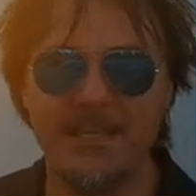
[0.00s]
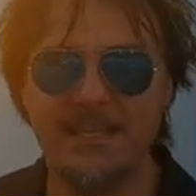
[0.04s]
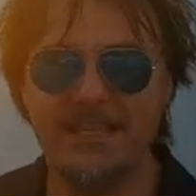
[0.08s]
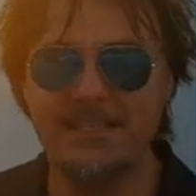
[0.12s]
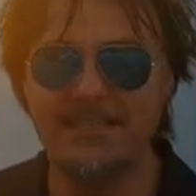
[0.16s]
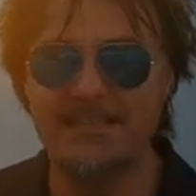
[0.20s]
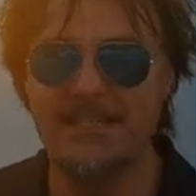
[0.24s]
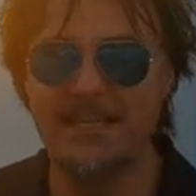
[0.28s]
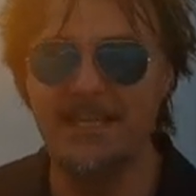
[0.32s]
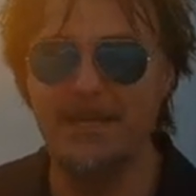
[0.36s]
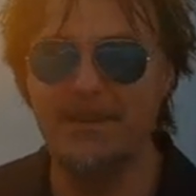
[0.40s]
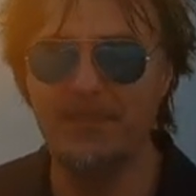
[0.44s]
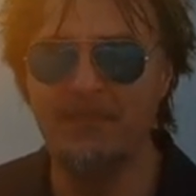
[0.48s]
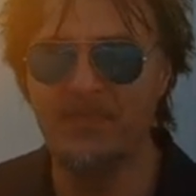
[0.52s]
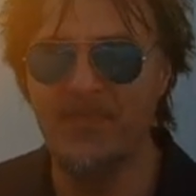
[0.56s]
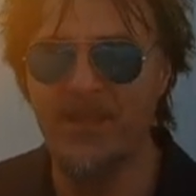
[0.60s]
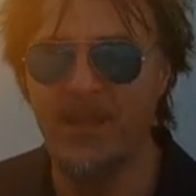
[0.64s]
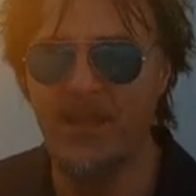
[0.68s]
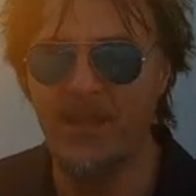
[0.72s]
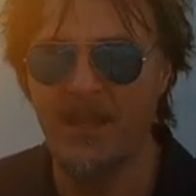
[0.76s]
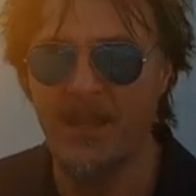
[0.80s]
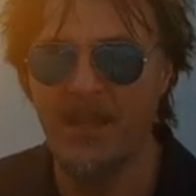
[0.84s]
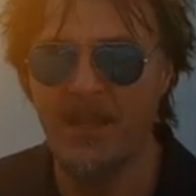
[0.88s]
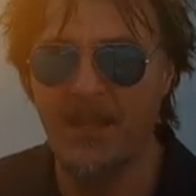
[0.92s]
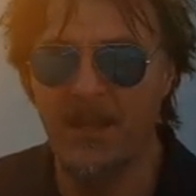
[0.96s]
You see,
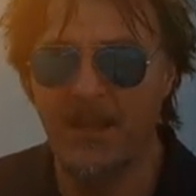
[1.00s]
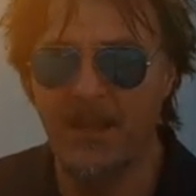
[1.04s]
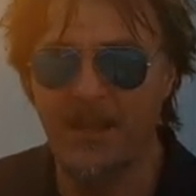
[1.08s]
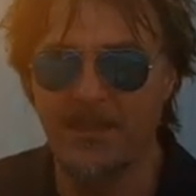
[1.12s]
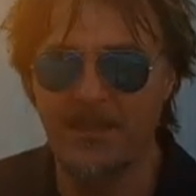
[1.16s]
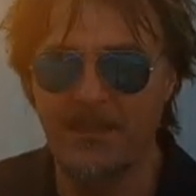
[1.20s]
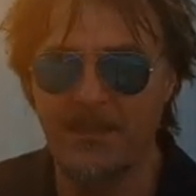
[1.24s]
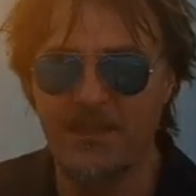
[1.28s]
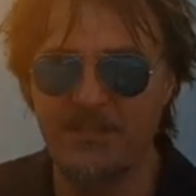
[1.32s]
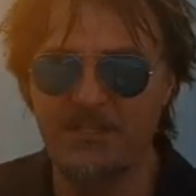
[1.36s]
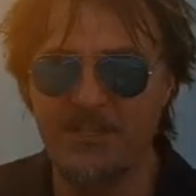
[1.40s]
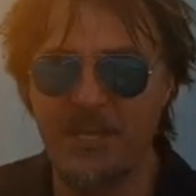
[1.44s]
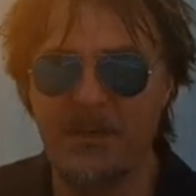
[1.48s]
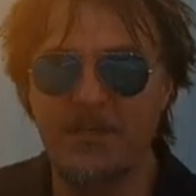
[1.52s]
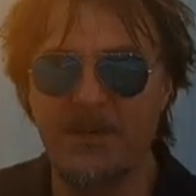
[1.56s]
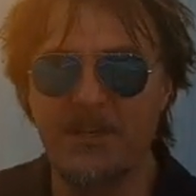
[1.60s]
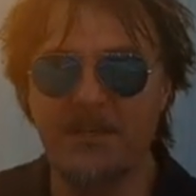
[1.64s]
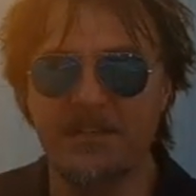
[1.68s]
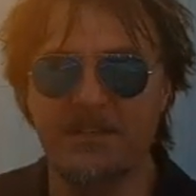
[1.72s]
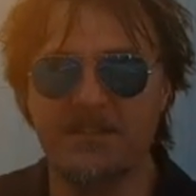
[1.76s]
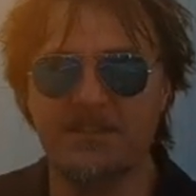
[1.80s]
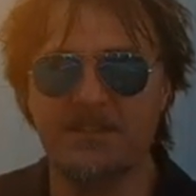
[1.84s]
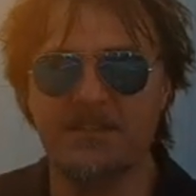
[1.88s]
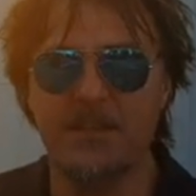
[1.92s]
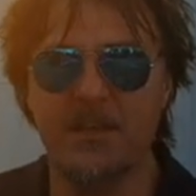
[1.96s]
the
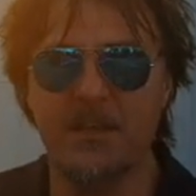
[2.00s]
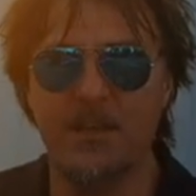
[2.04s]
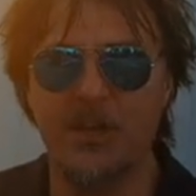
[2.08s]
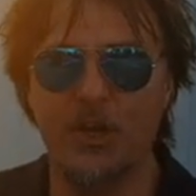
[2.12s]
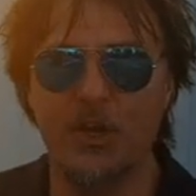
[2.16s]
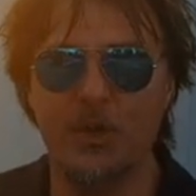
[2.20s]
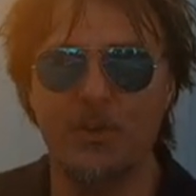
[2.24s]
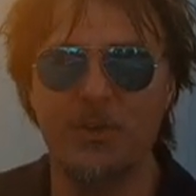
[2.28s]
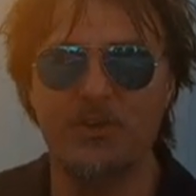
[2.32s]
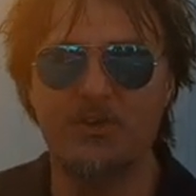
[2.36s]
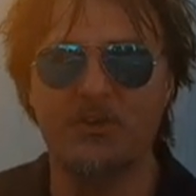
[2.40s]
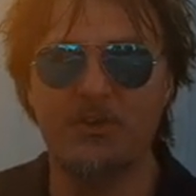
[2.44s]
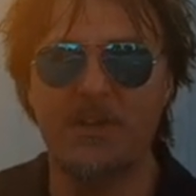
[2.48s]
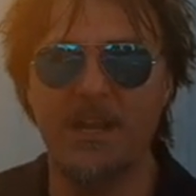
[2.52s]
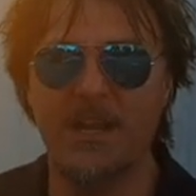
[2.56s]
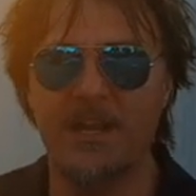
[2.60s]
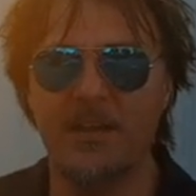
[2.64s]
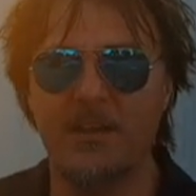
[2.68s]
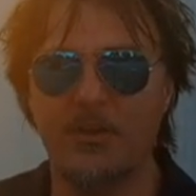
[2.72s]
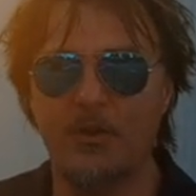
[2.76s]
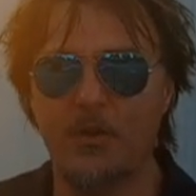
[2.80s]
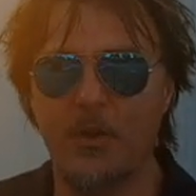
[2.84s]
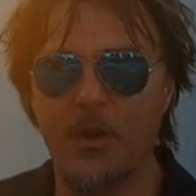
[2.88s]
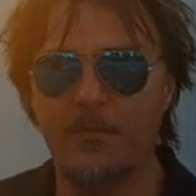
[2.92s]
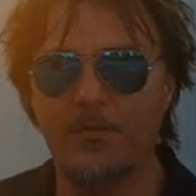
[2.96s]
Geminids
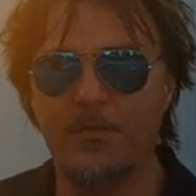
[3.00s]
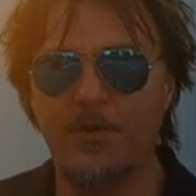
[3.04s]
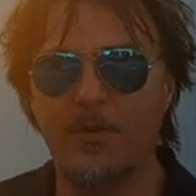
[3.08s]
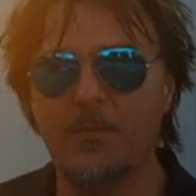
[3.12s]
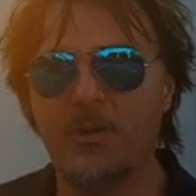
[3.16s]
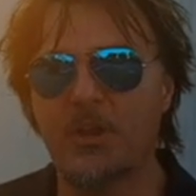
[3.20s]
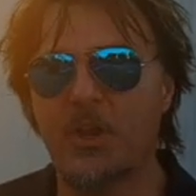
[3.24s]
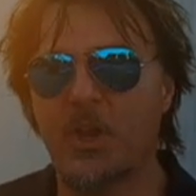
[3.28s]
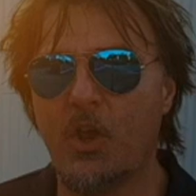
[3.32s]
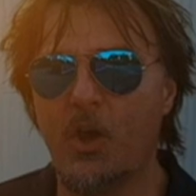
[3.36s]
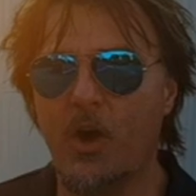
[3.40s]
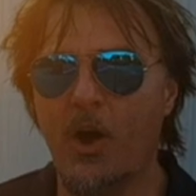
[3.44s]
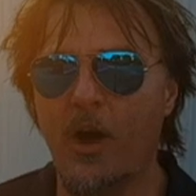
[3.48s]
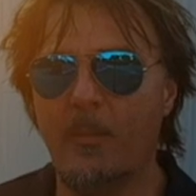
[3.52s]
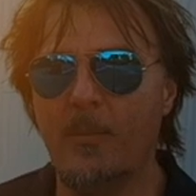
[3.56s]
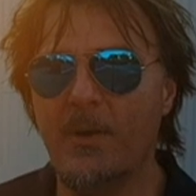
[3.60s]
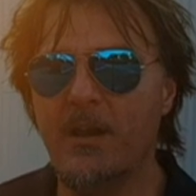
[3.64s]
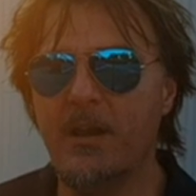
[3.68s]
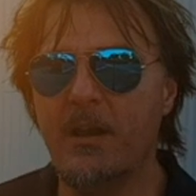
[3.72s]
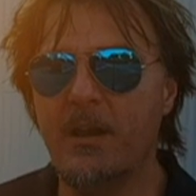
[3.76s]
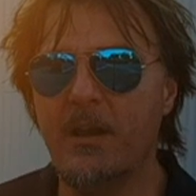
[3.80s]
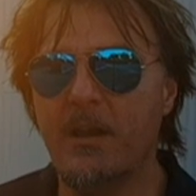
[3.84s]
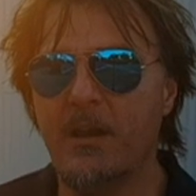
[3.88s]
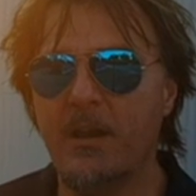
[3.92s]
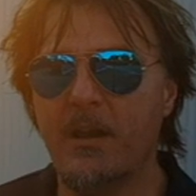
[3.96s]
originate not from a
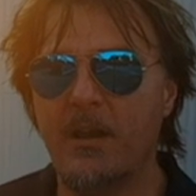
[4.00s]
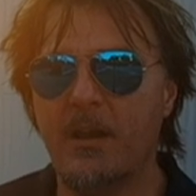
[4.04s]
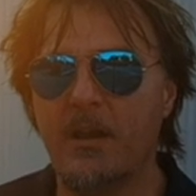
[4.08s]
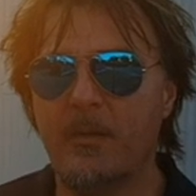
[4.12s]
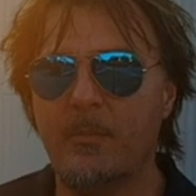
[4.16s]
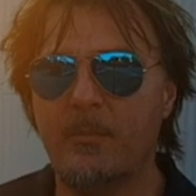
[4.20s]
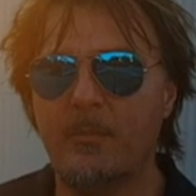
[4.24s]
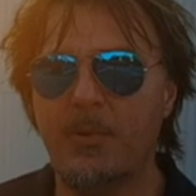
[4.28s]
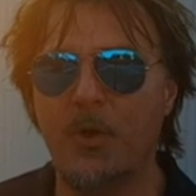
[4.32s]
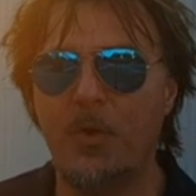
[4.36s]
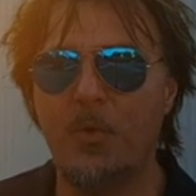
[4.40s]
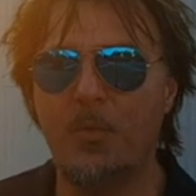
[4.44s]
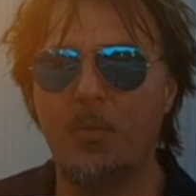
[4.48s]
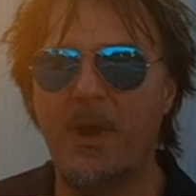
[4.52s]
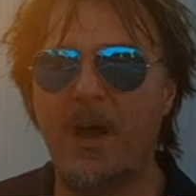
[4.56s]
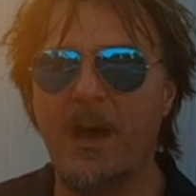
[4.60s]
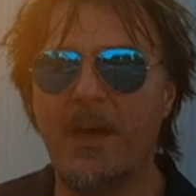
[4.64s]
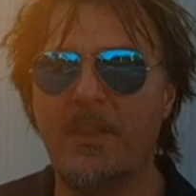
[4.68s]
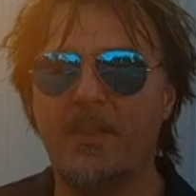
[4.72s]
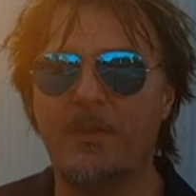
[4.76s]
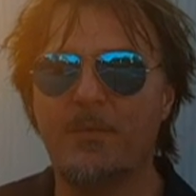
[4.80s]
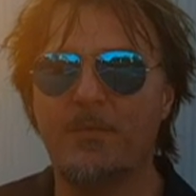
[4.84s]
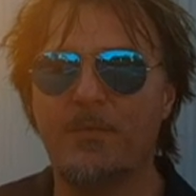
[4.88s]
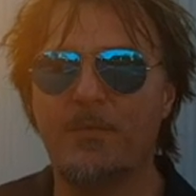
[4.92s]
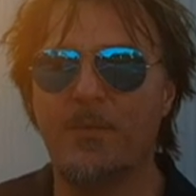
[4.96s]
comet, but
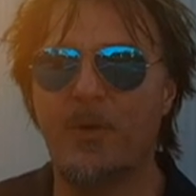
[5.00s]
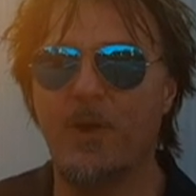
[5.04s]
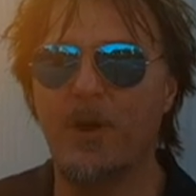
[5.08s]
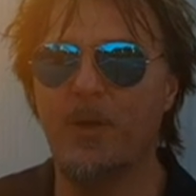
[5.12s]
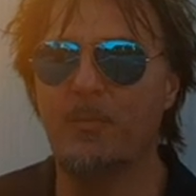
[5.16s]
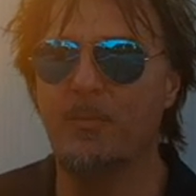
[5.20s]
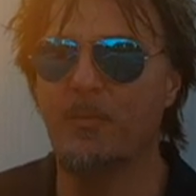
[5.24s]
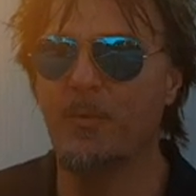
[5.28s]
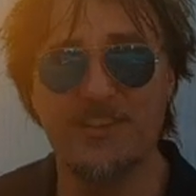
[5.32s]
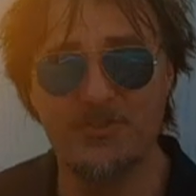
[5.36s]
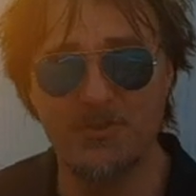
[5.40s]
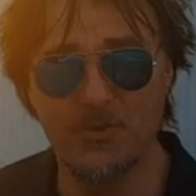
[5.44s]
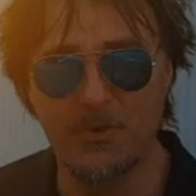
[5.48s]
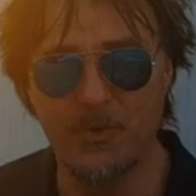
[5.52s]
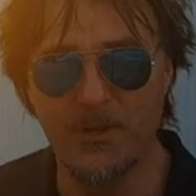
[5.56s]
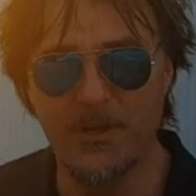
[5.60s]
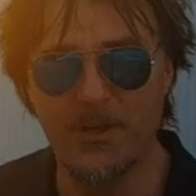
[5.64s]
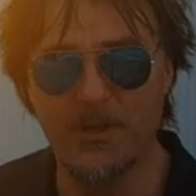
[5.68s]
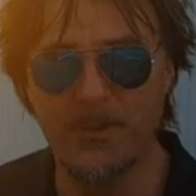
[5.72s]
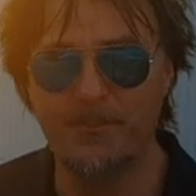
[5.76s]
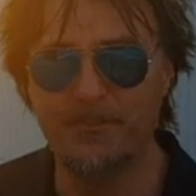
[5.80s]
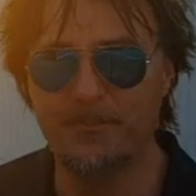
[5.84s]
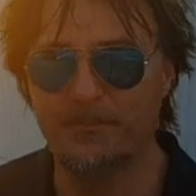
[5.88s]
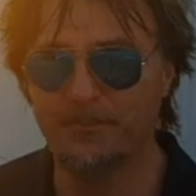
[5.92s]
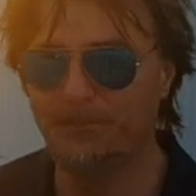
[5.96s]
rather from an
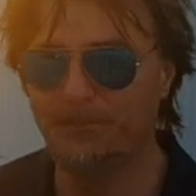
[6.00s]
asteroid.